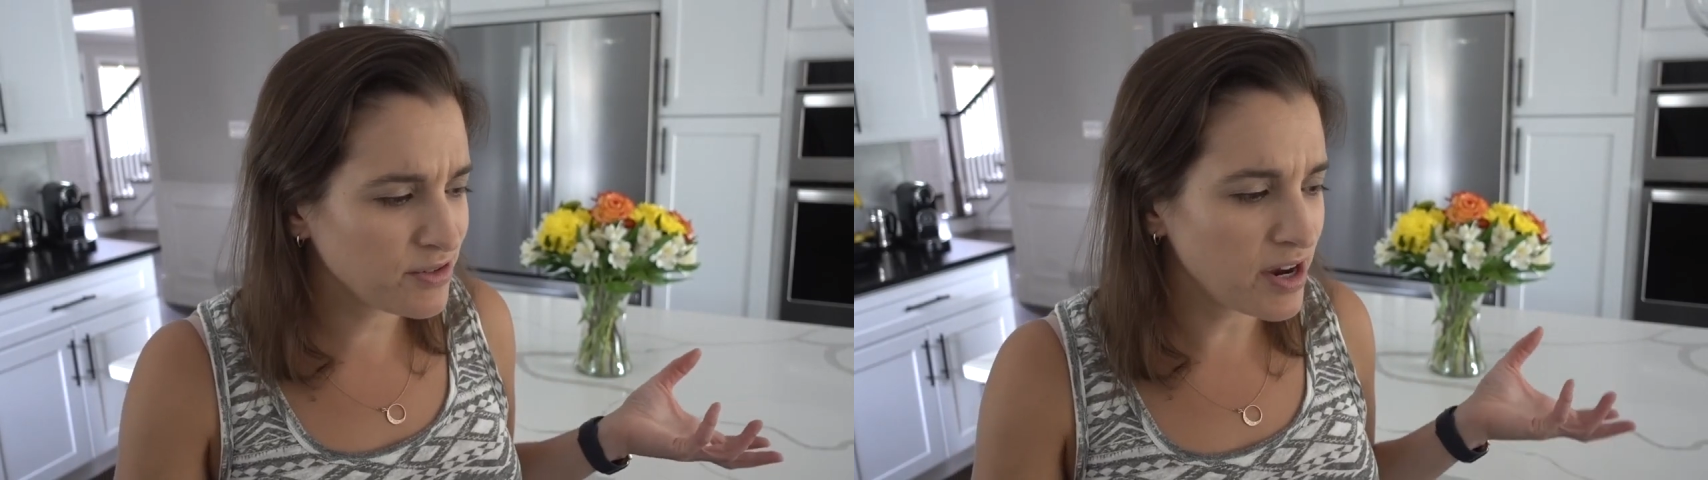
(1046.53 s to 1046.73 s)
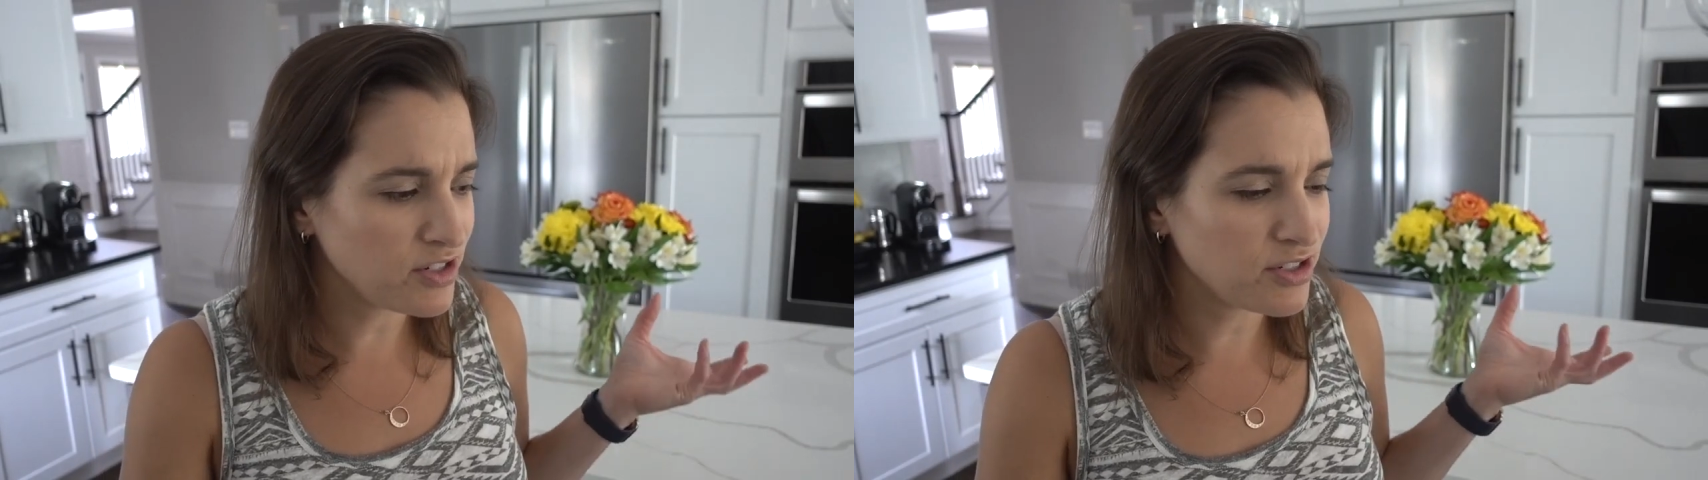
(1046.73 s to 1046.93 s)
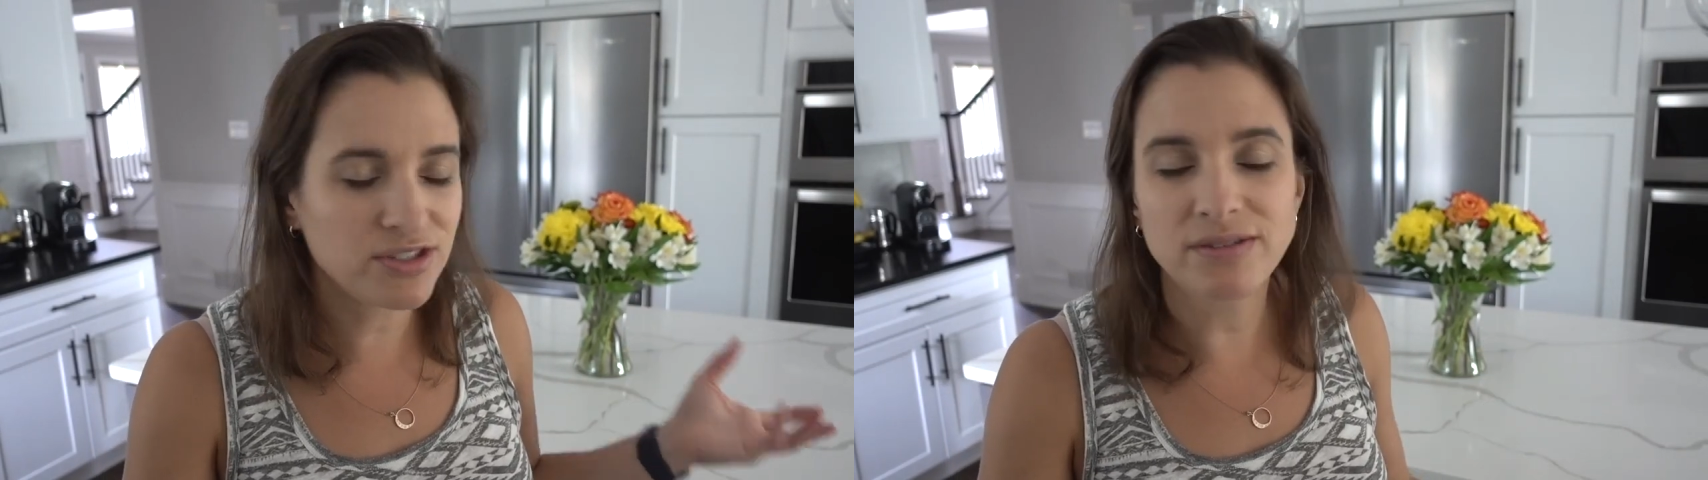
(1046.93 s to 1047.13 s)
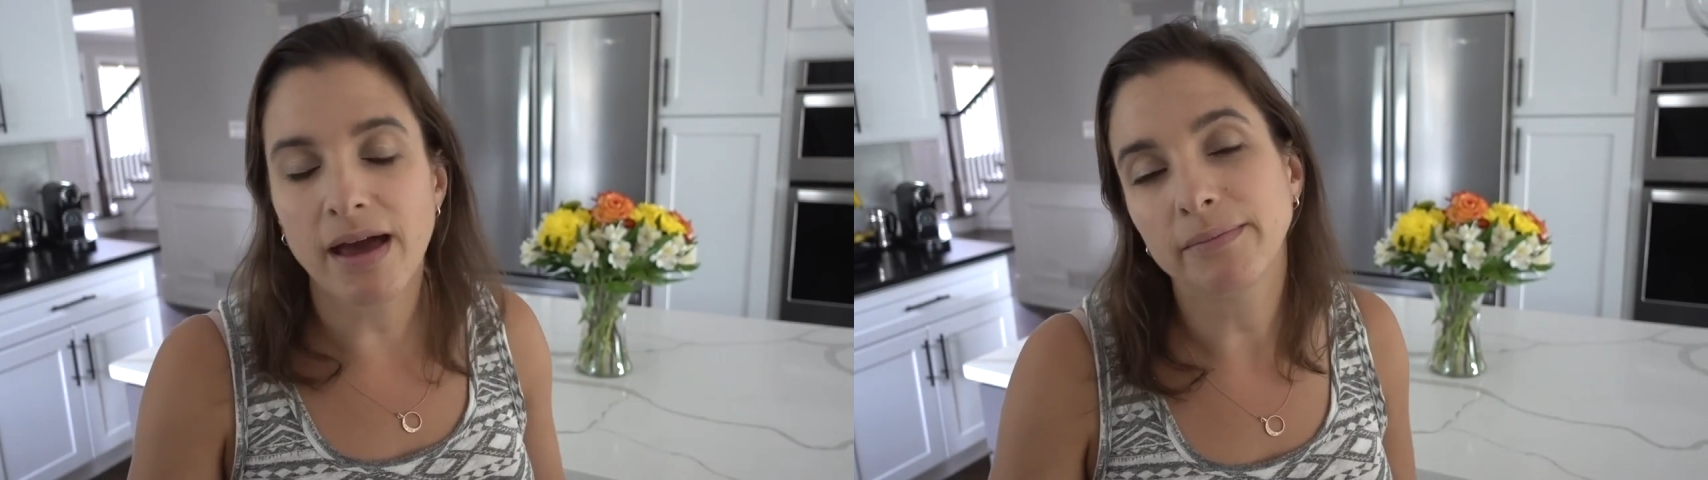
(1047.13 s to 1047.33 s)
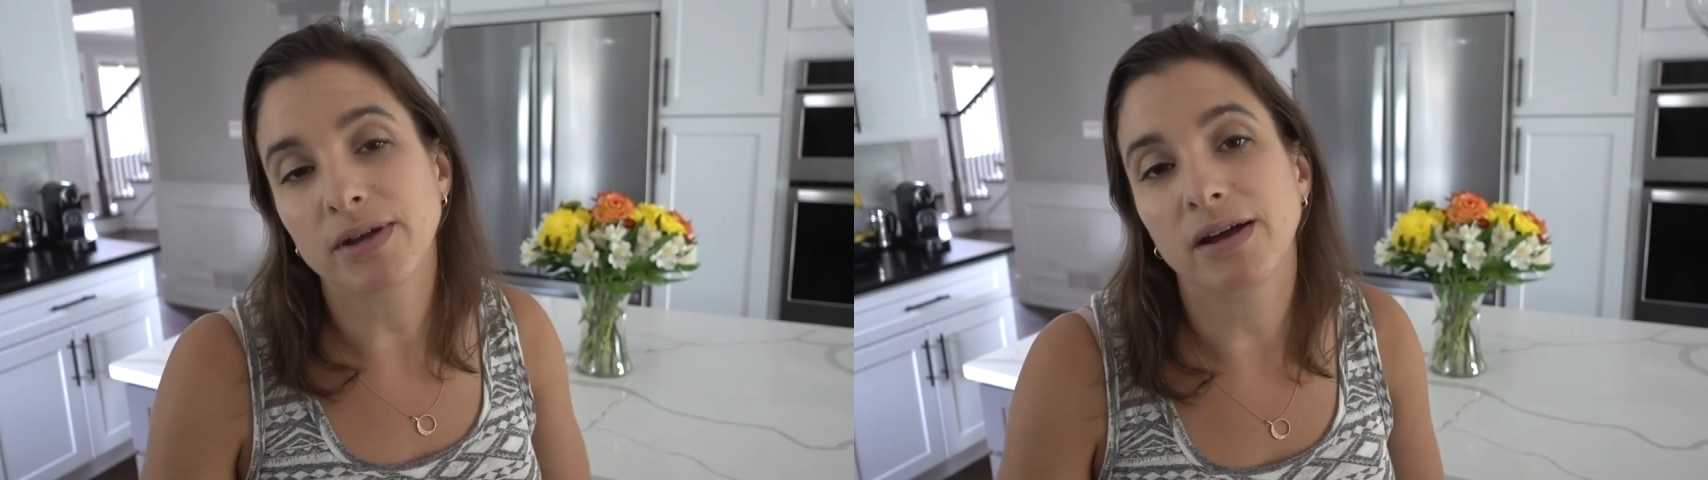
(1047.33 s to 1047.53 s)
So I just,
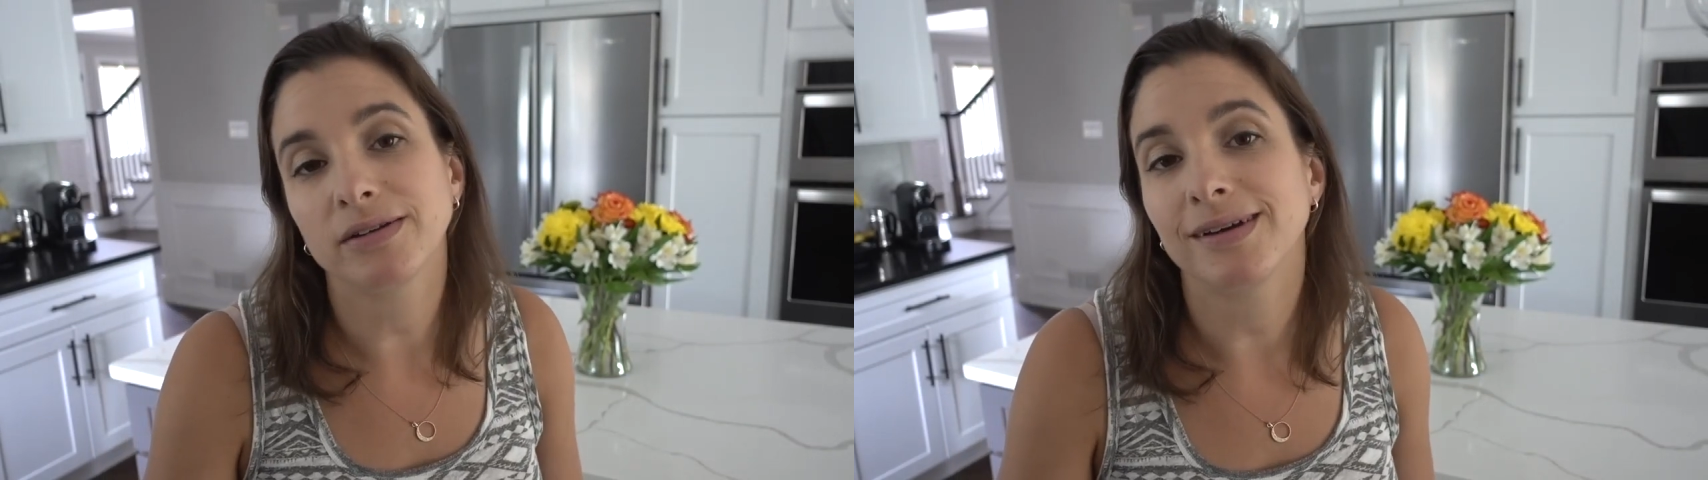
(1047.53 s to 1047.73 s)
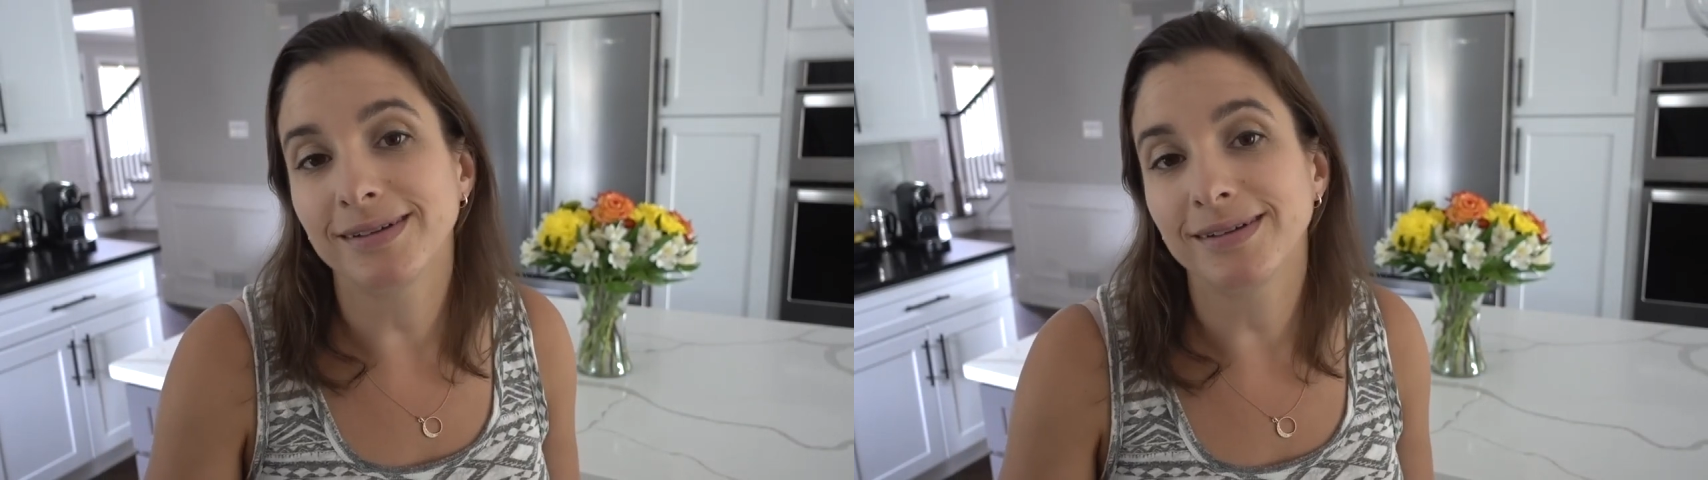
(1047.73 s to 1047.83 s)
I'm not,